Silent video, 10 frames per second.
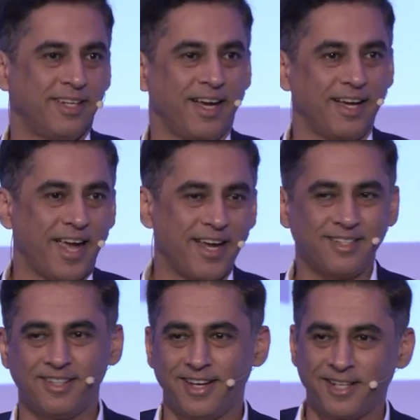I
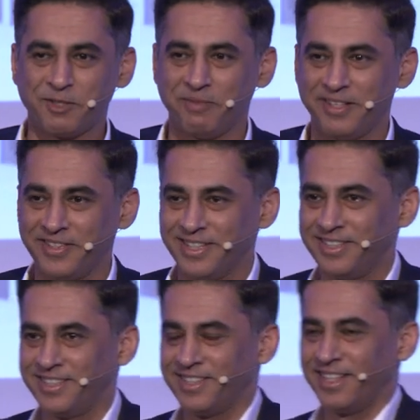hated that
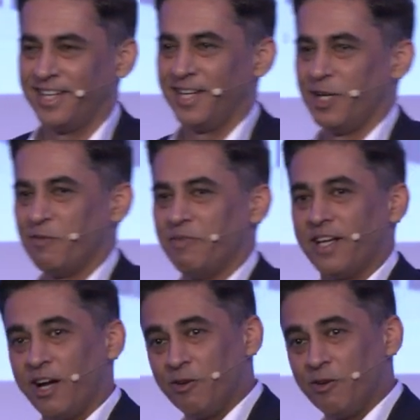experience, but now